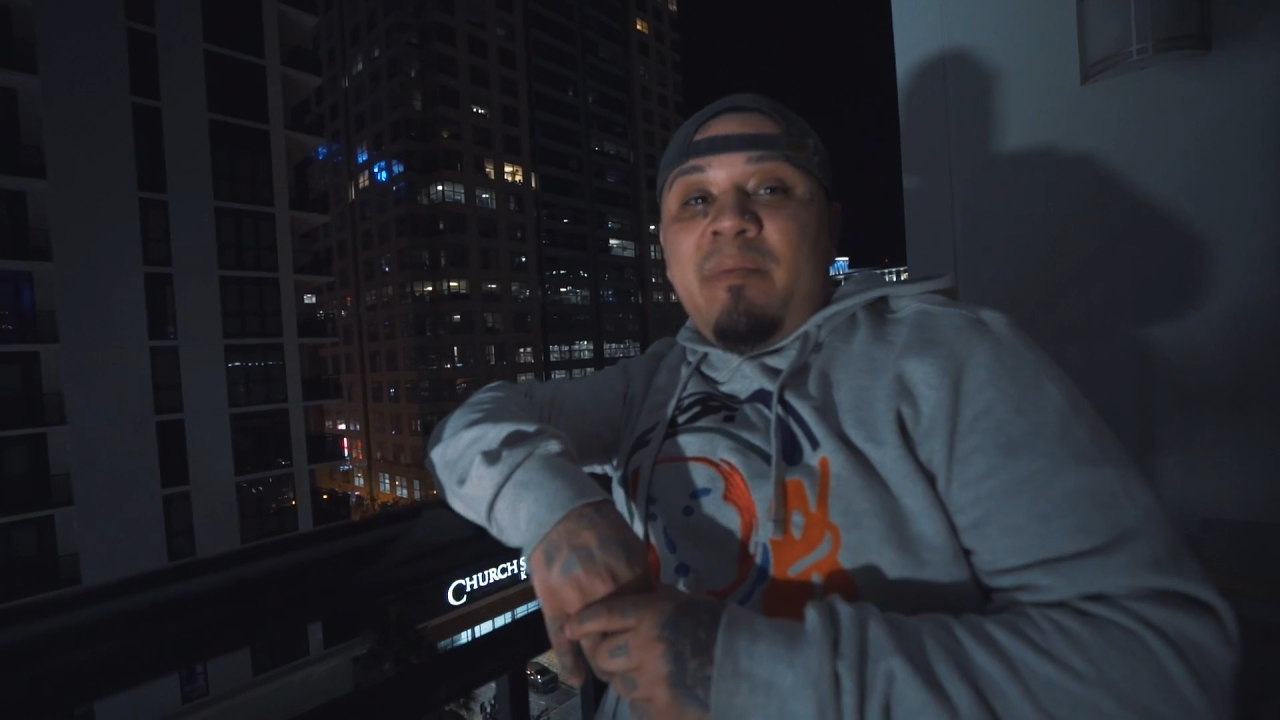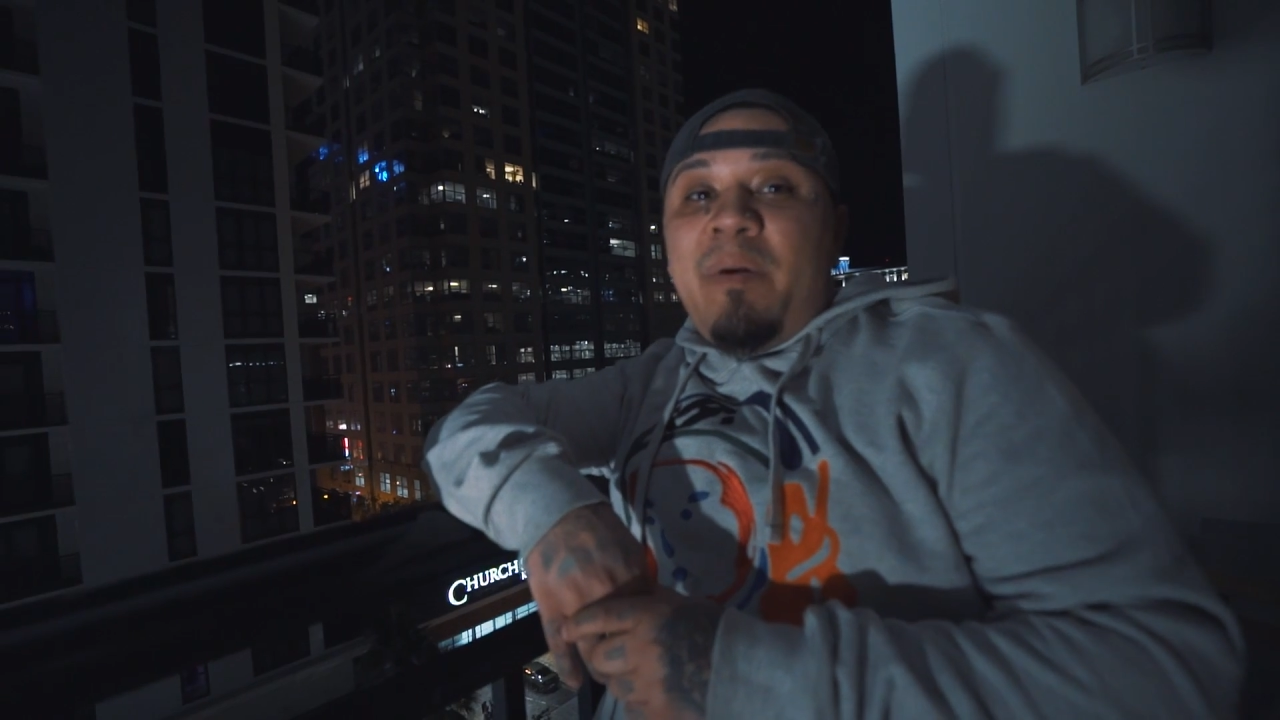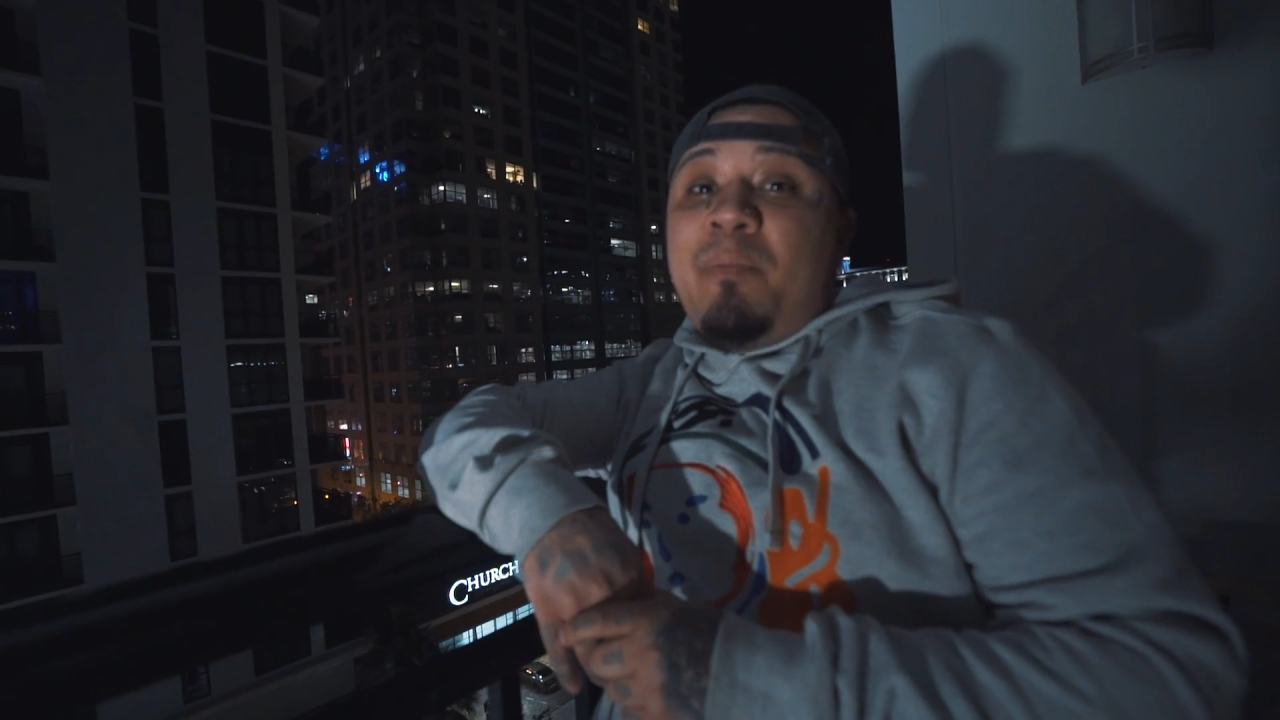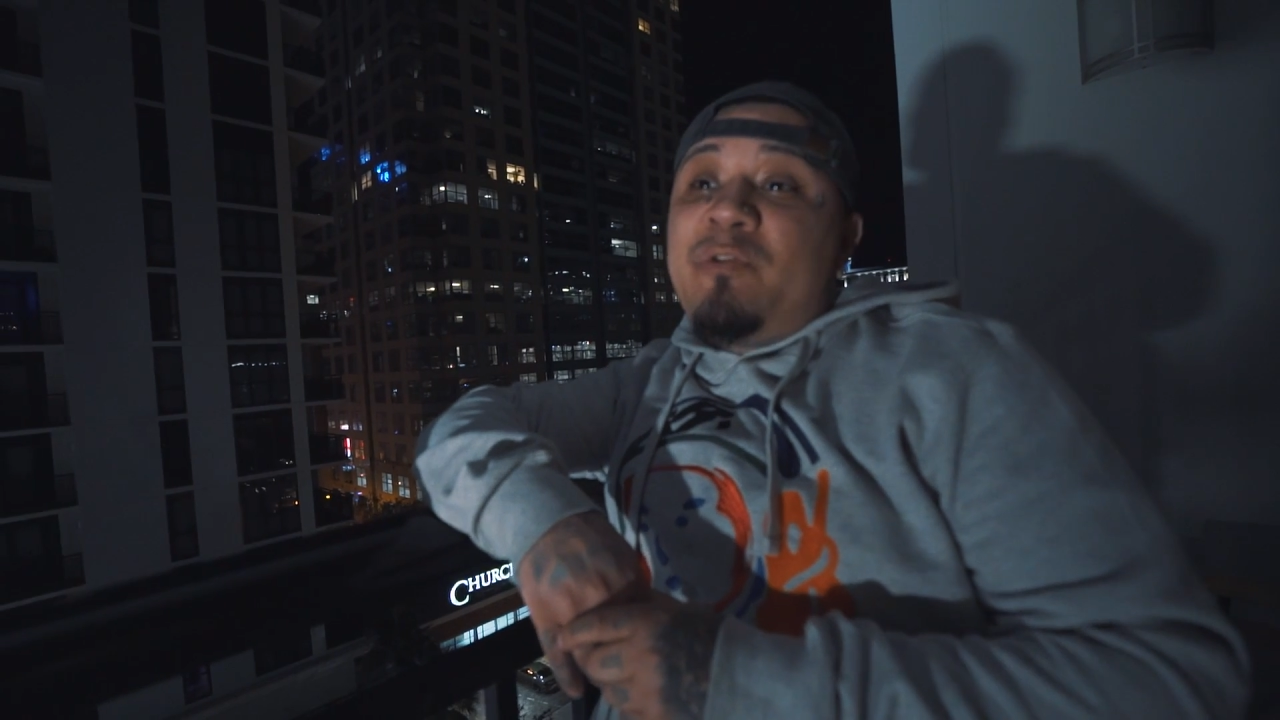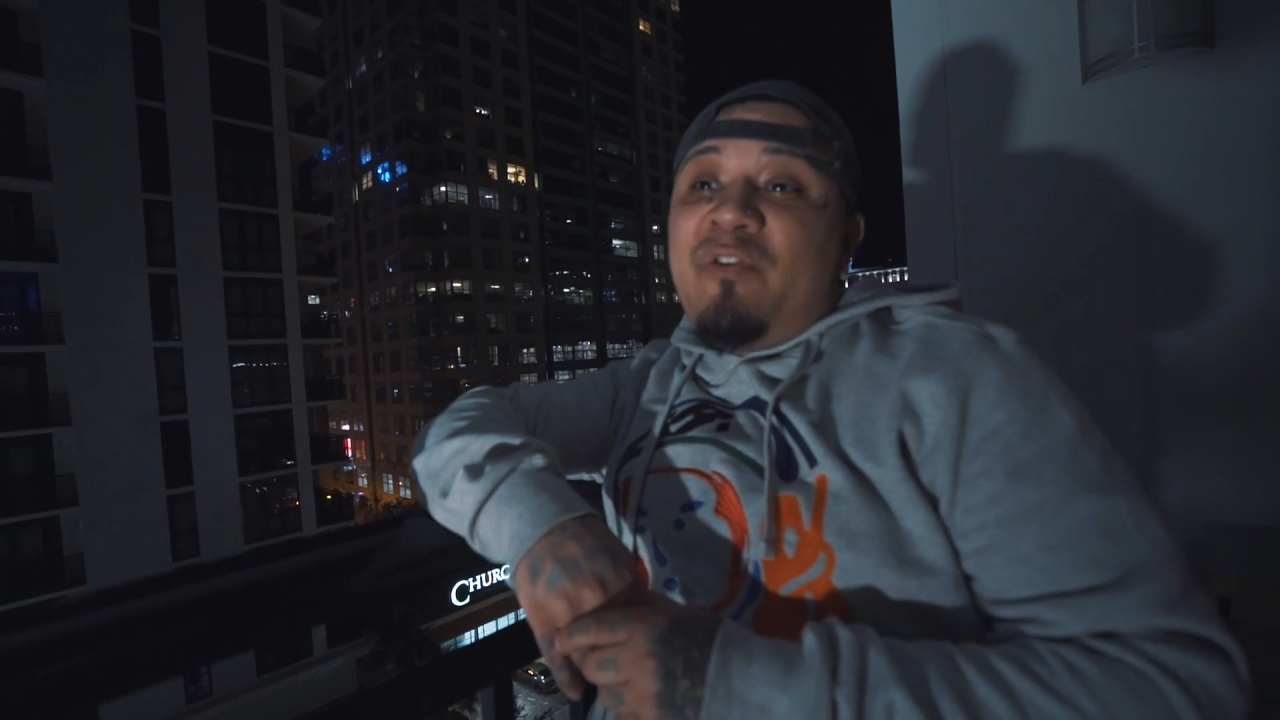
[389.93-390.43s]

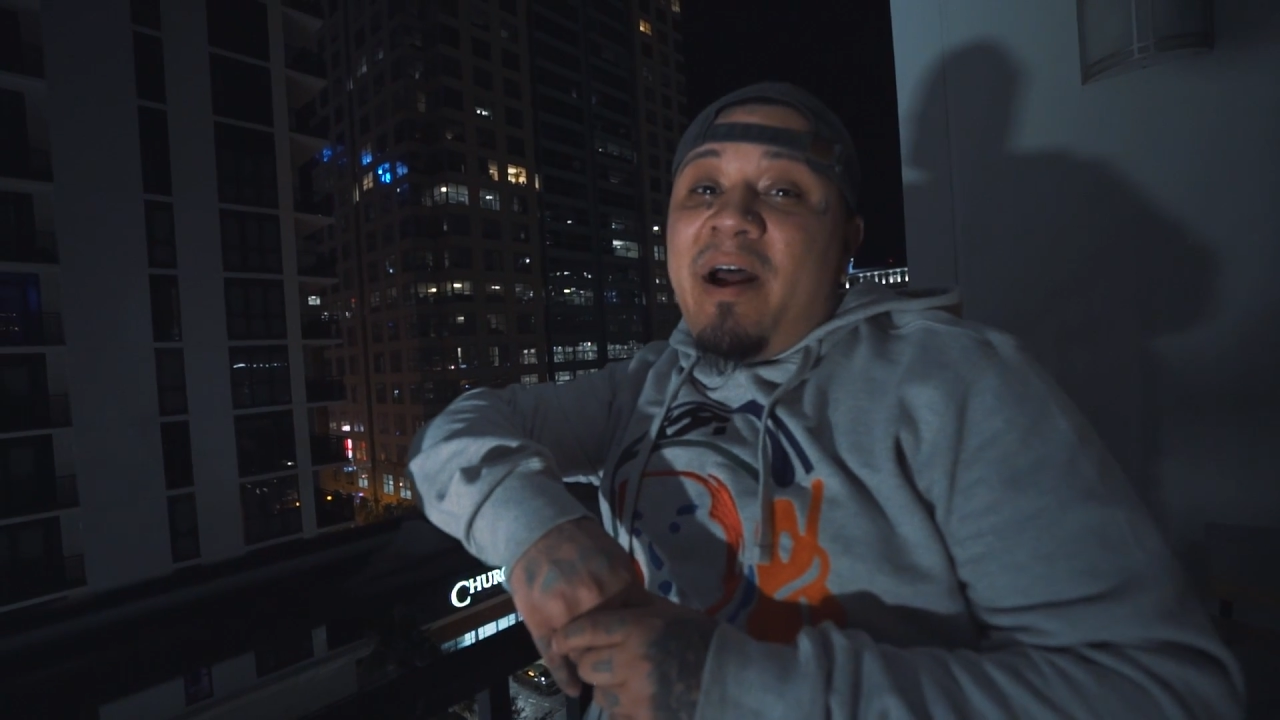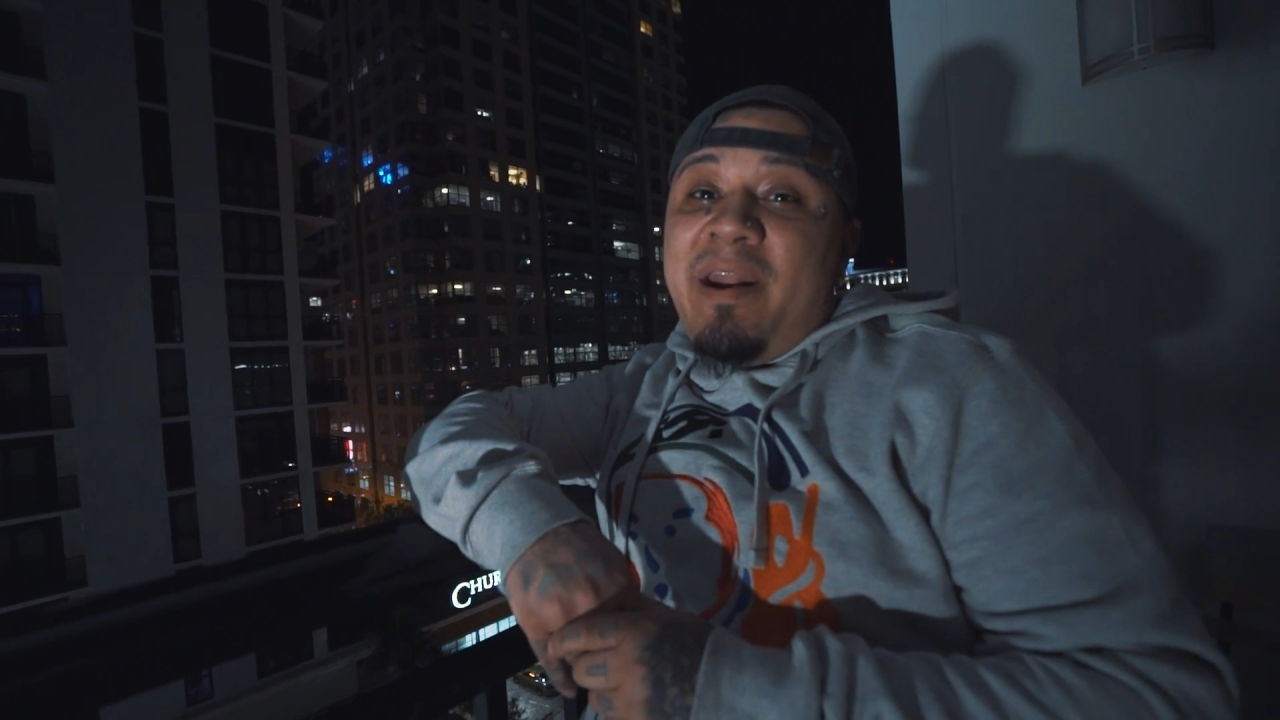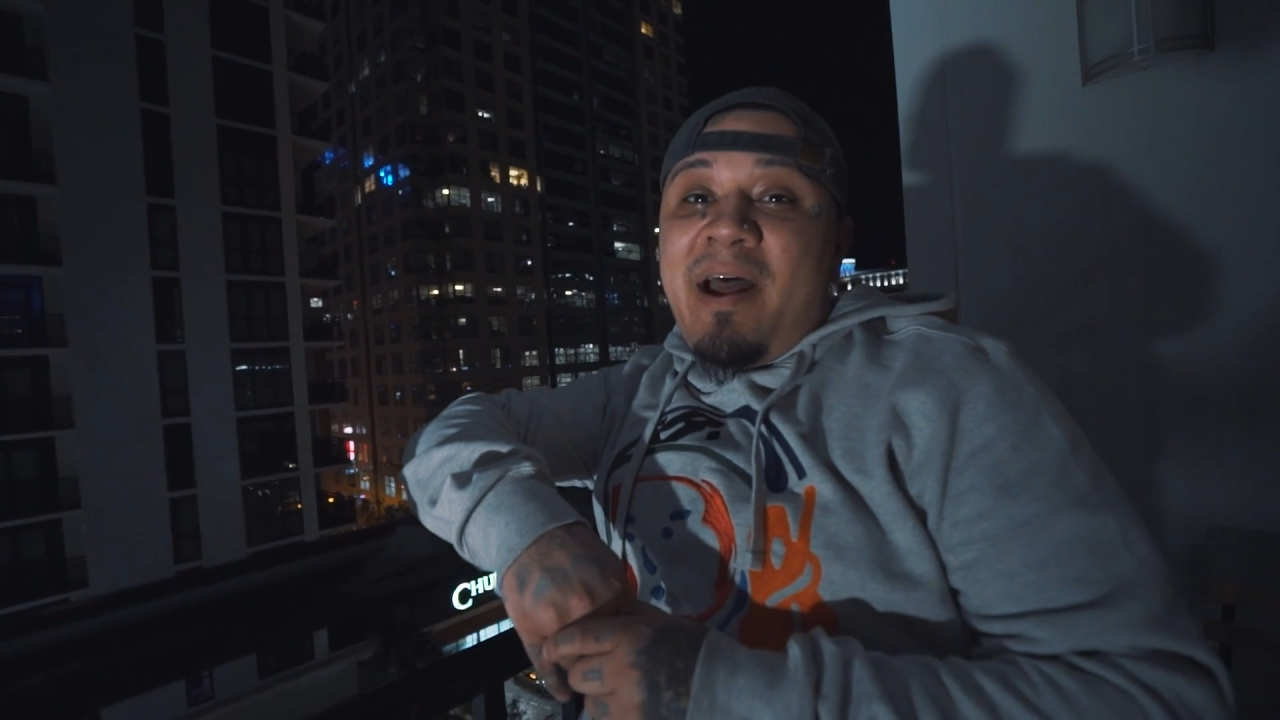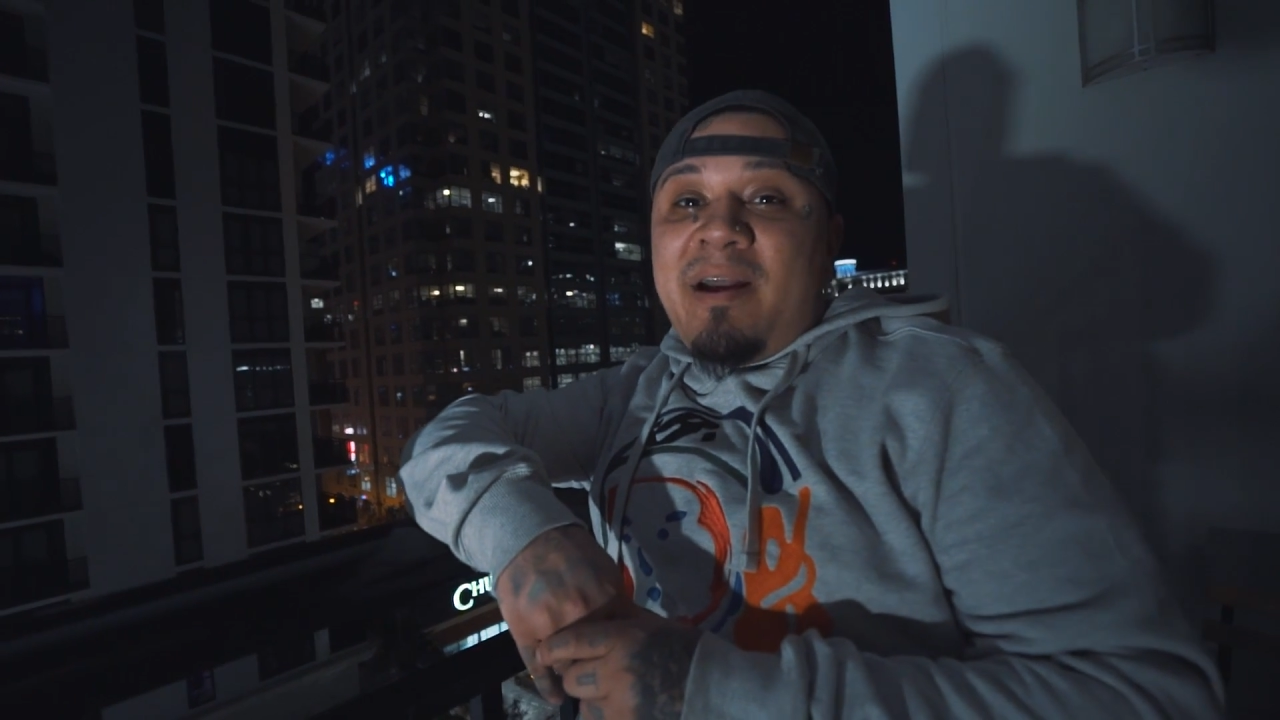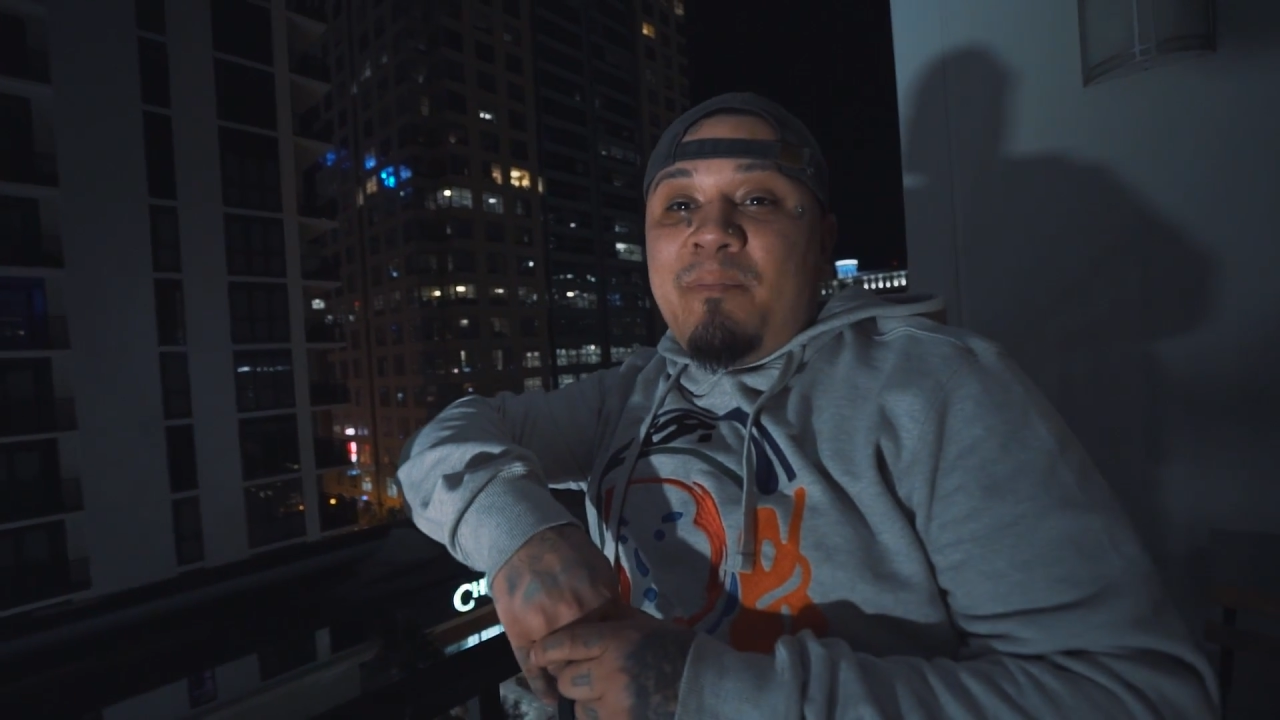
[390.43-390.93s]
people try
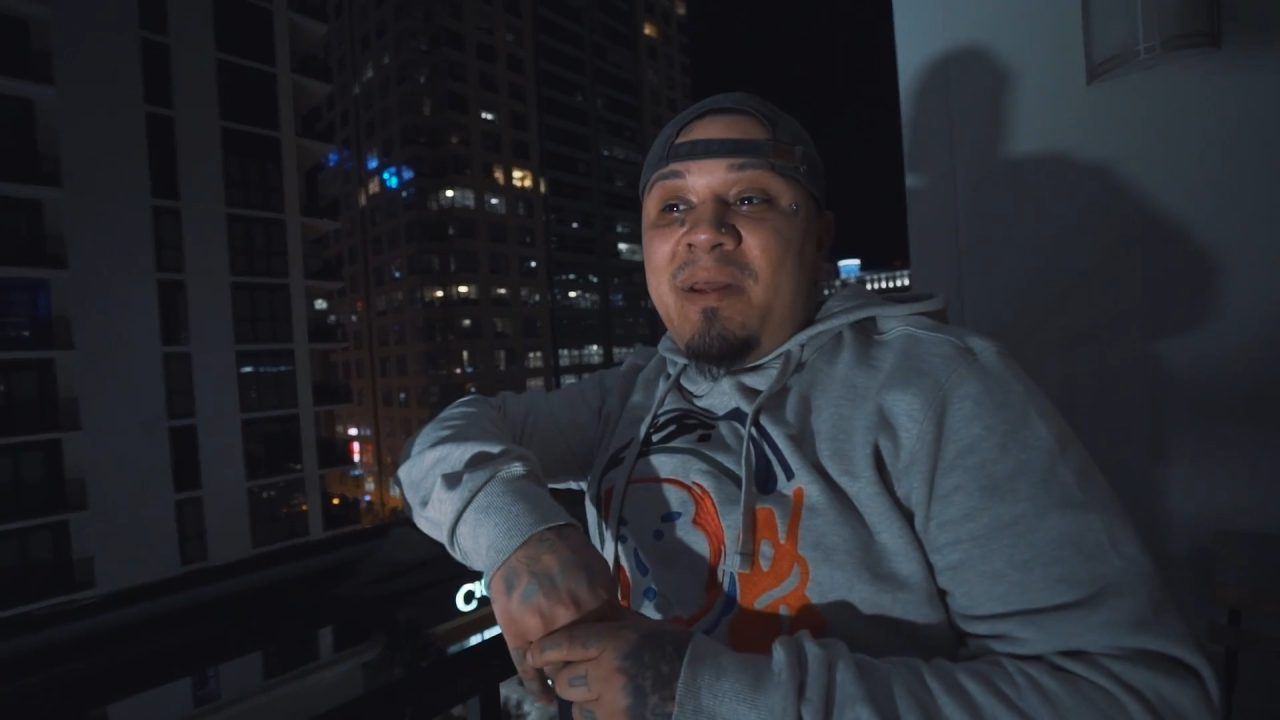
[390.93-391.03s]
knocking